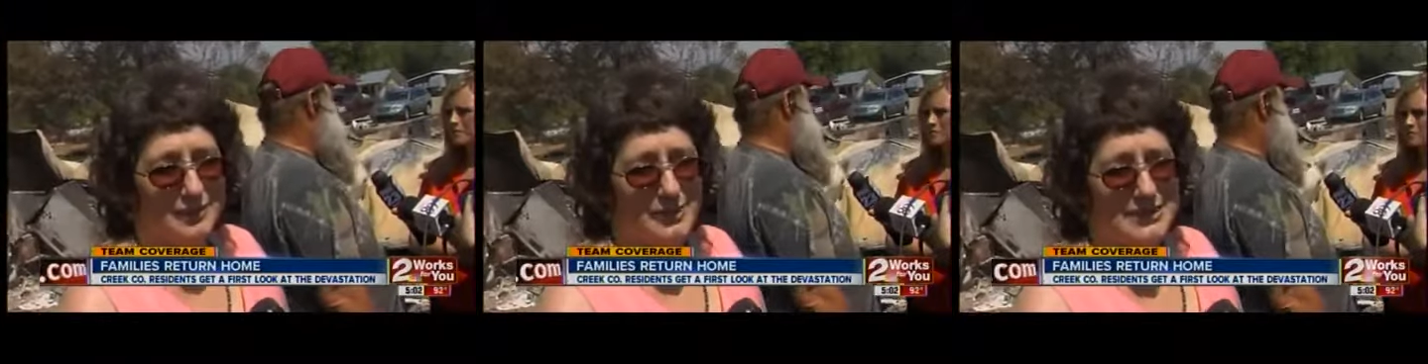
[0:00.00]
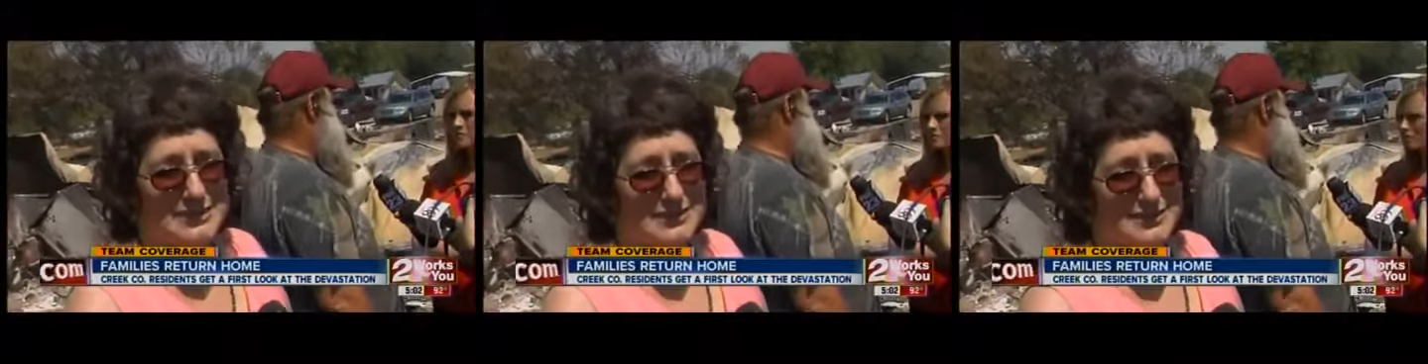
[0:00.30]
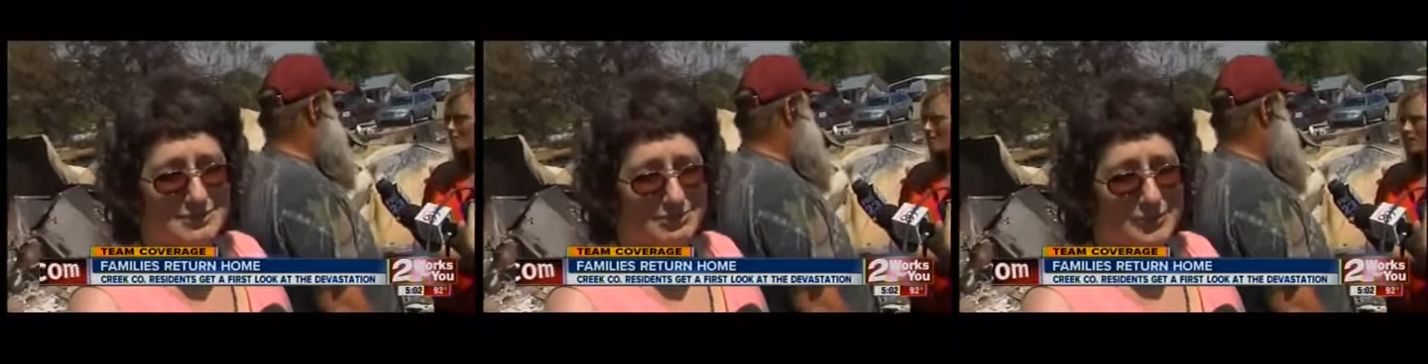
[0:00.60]
We just,
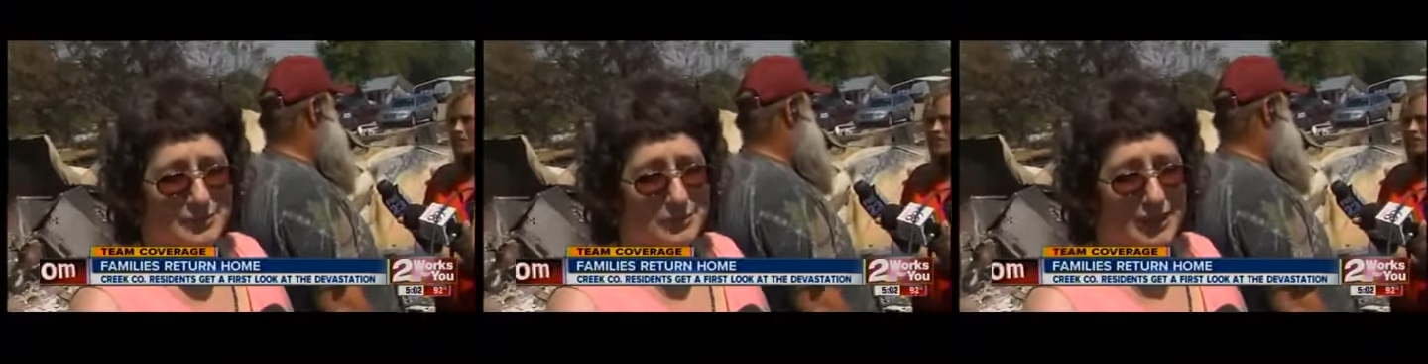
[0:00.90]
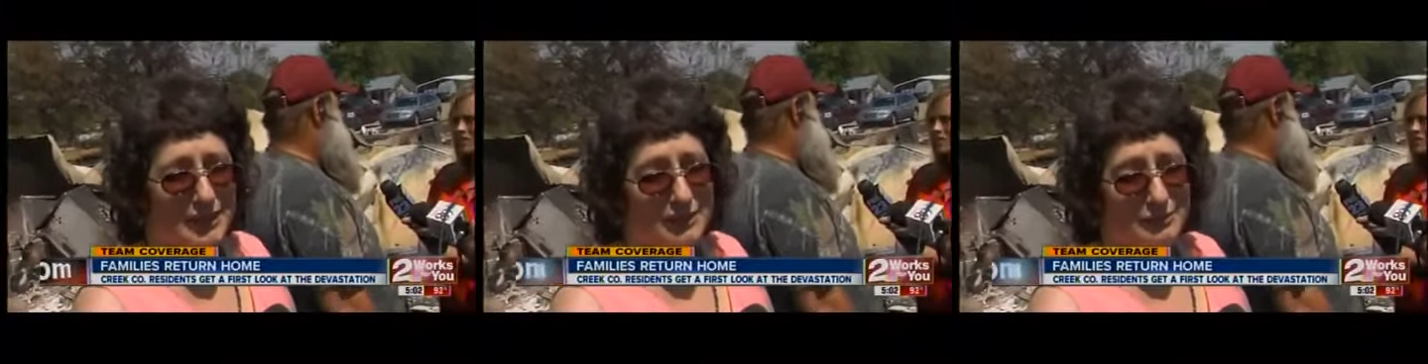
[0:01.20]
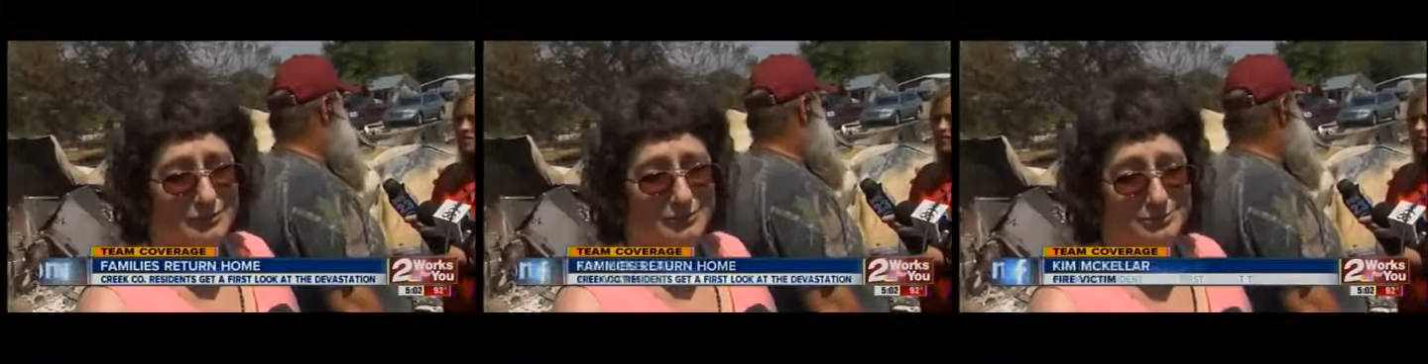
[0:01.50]
I mean, we
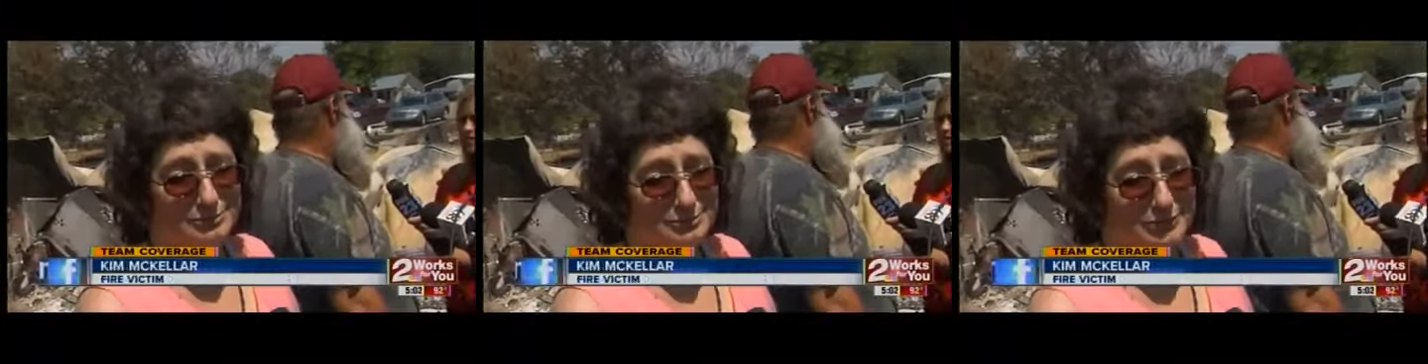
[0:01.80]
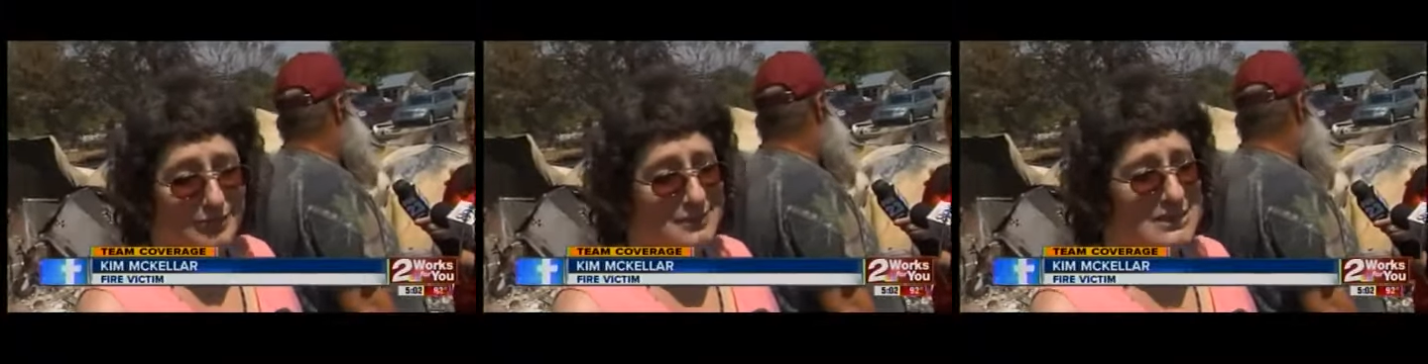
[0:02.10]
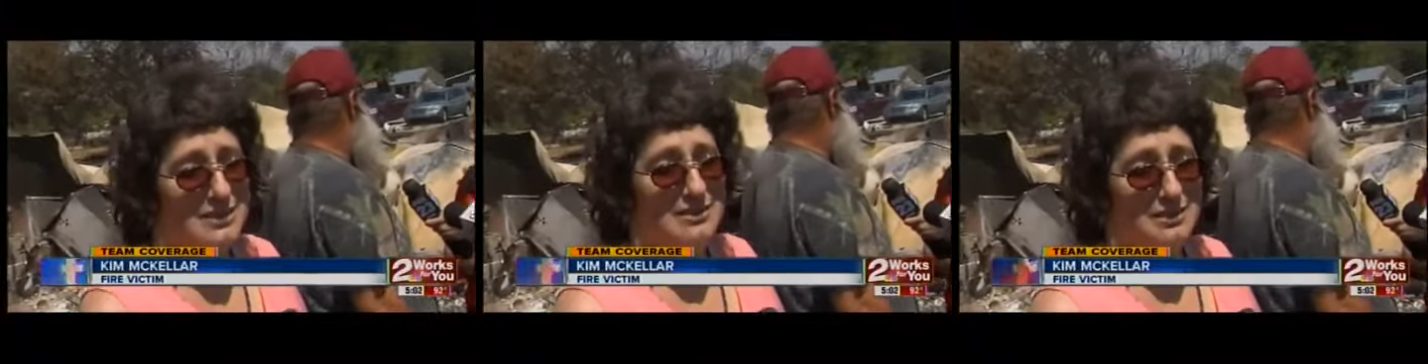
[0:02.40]
knew it was
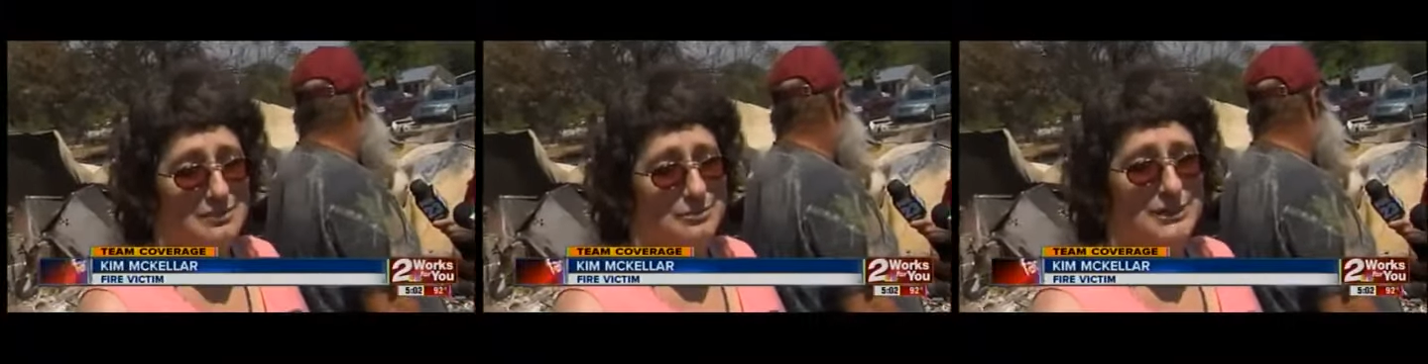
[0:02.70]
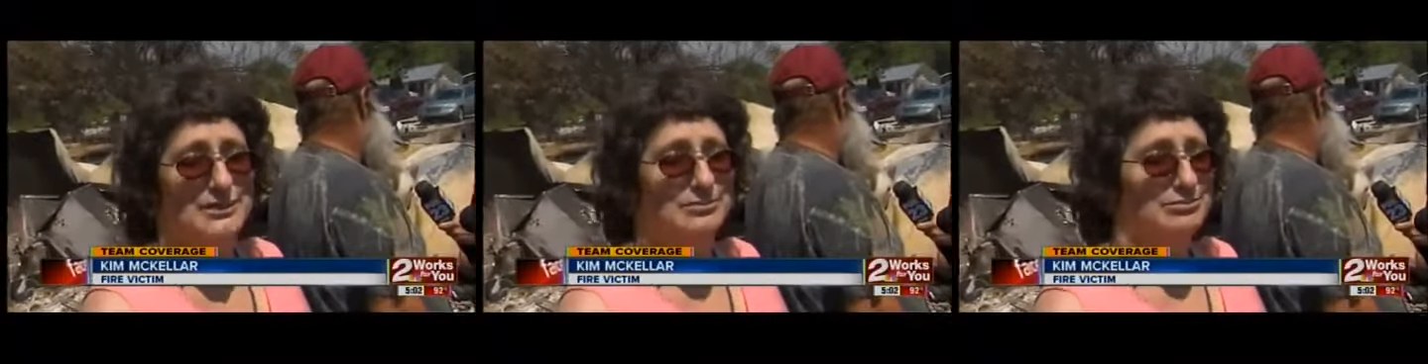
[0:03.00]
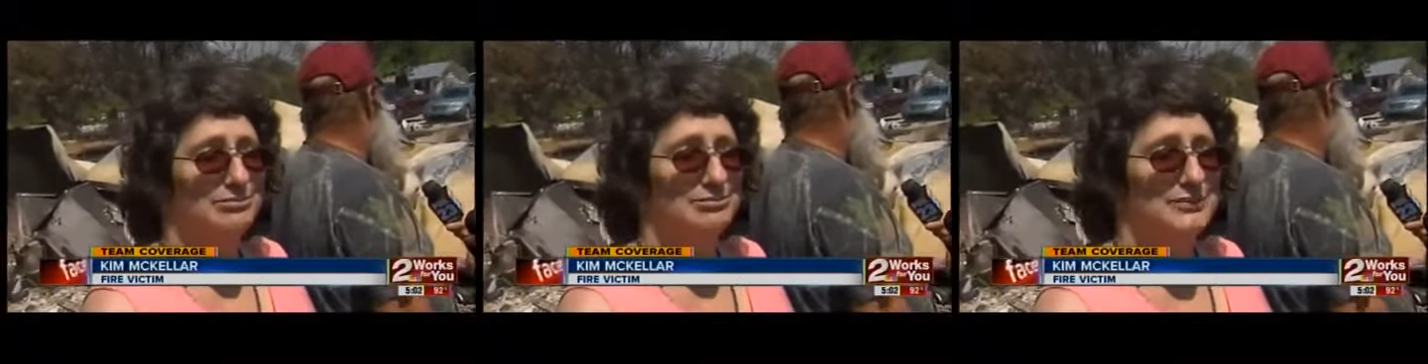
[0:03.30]
gone, but
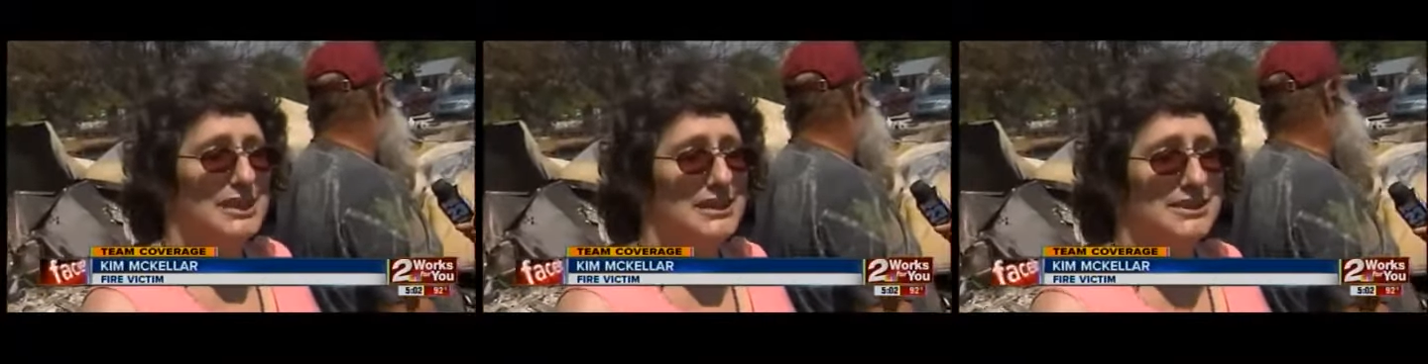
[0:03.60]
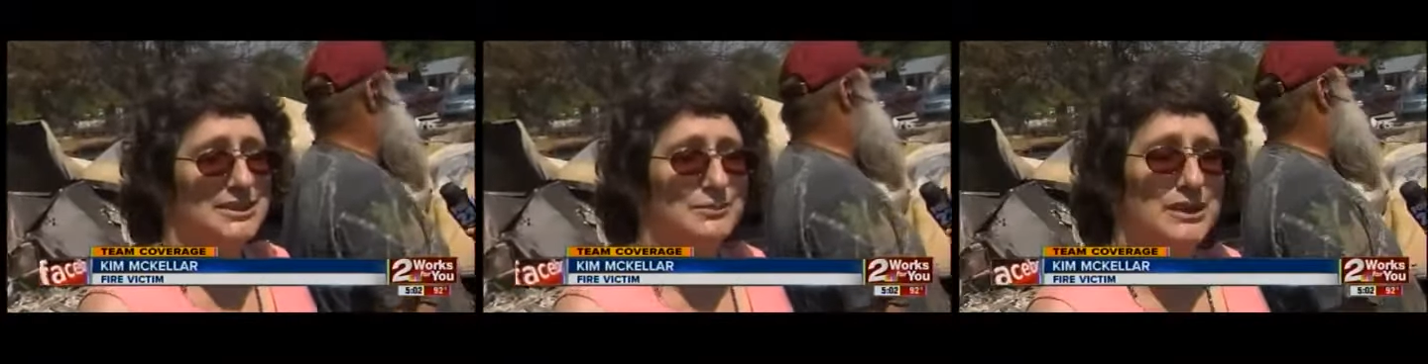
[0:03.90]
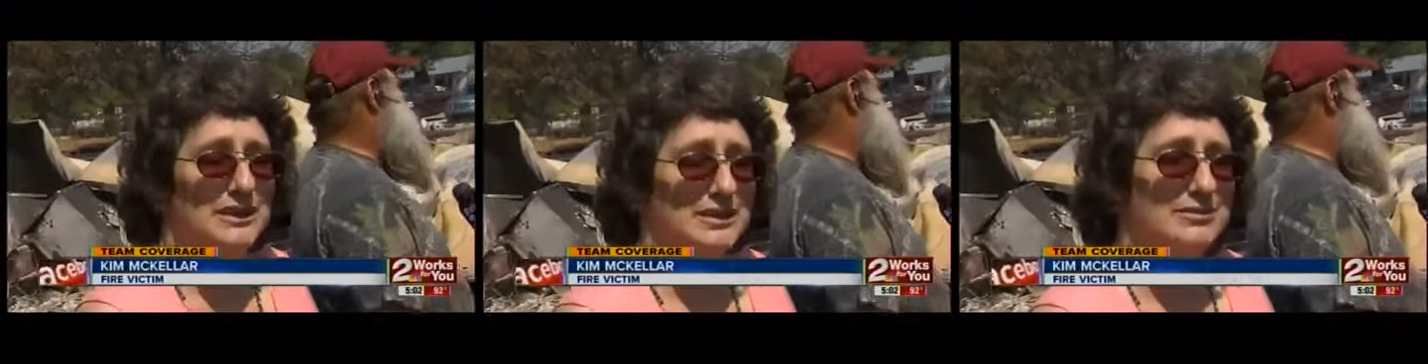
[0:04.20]
it's hit you
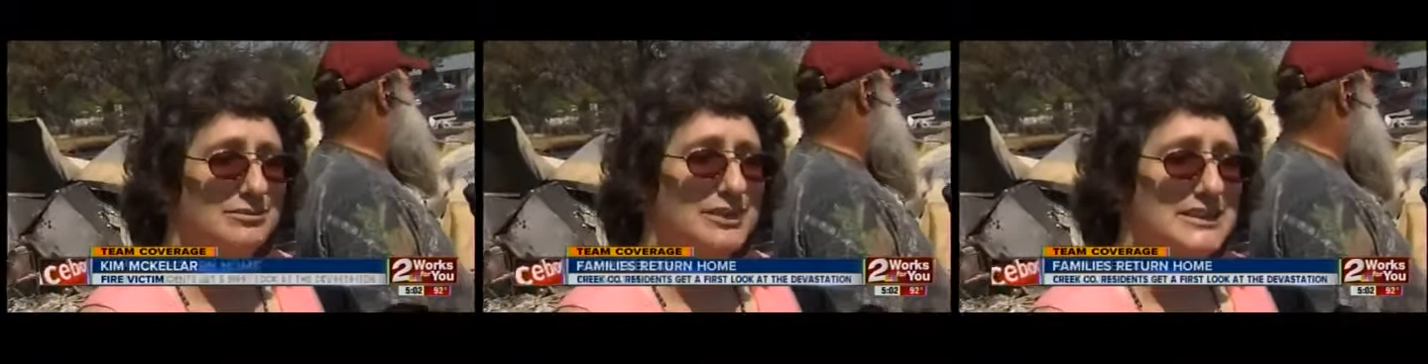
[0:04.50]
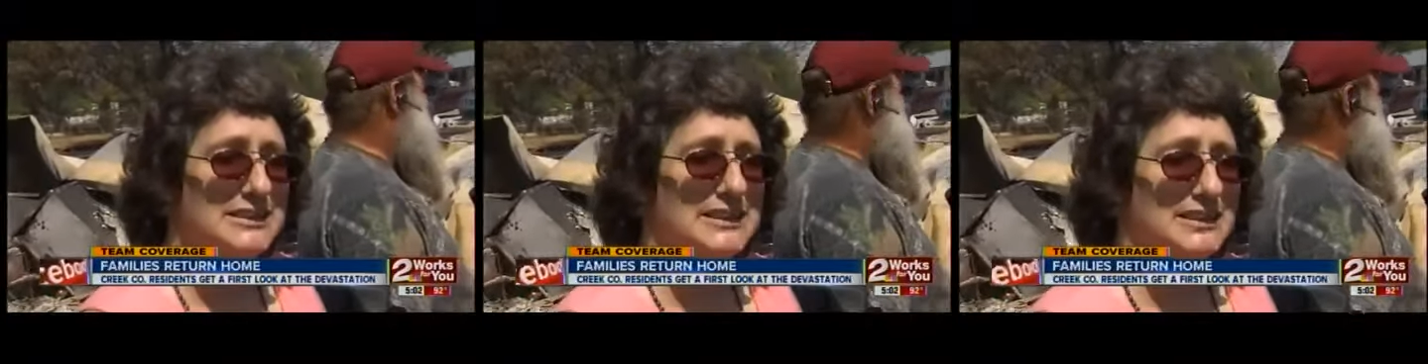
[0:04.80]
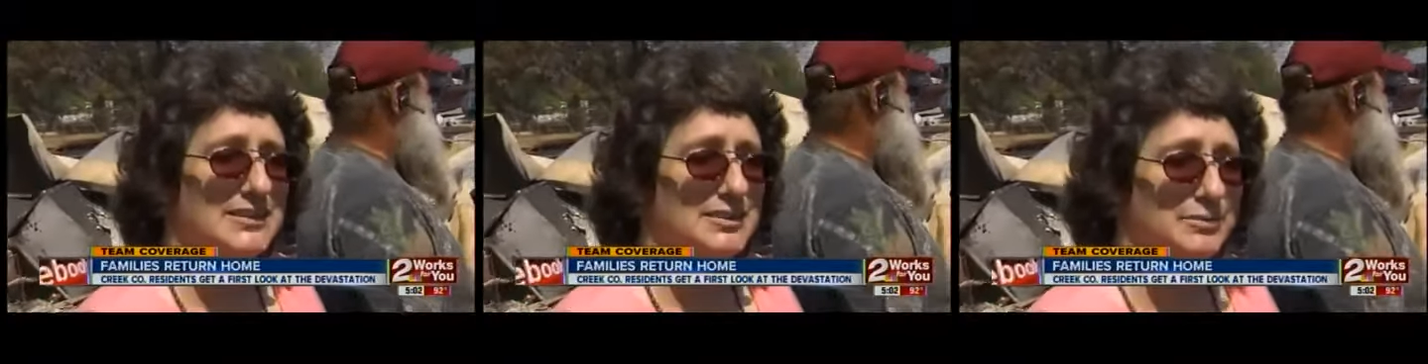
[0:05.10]
when it, you see
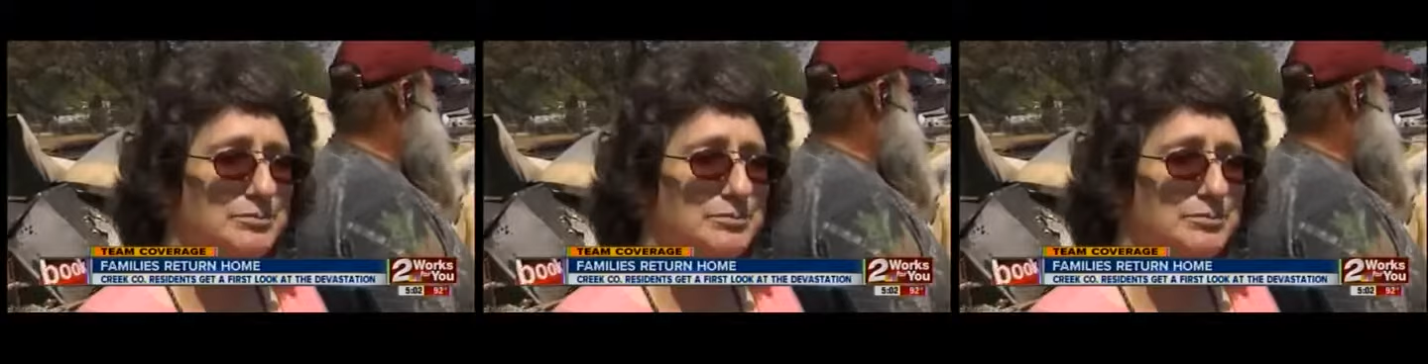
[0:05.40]
it.